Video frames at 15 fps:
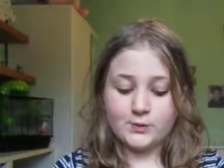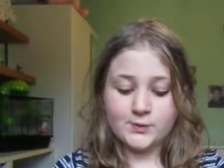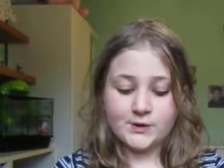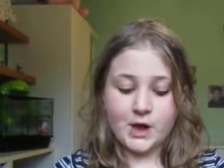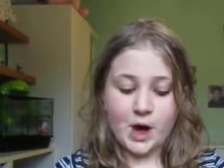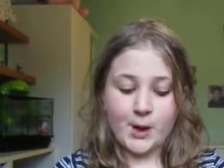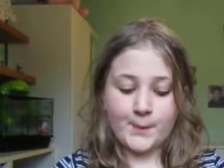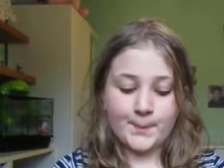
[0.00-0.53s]

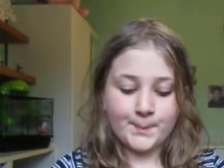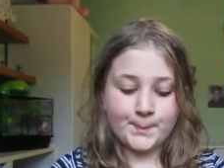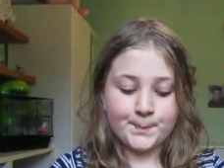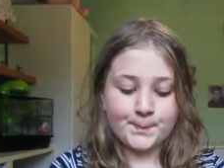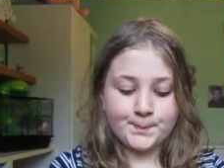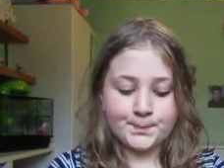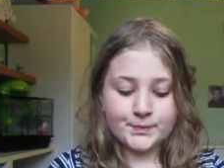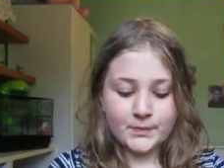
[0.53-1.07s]
So,
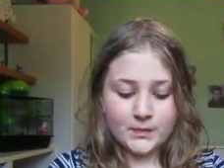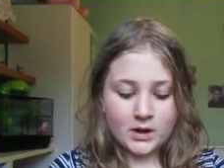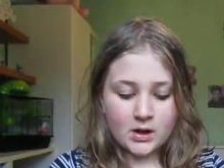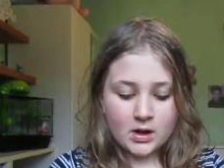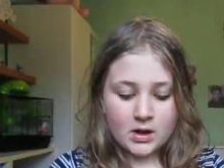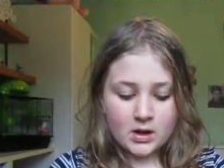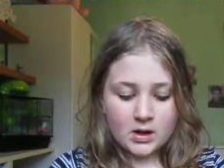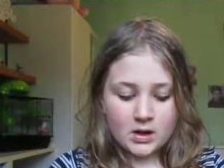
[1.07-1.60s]

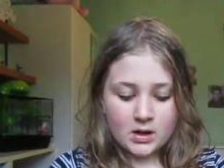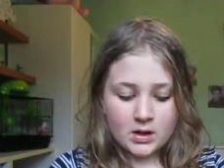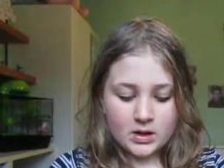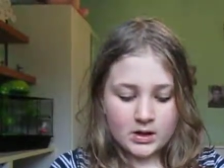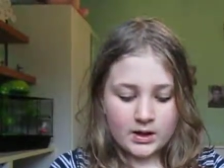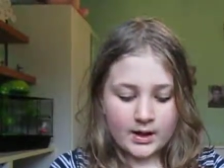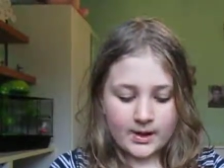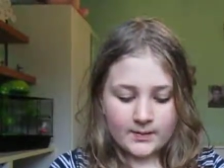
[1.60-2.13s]

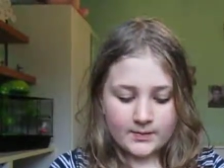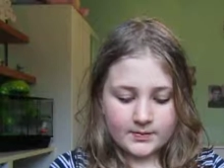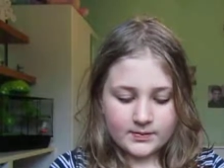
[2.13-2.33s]
yeah.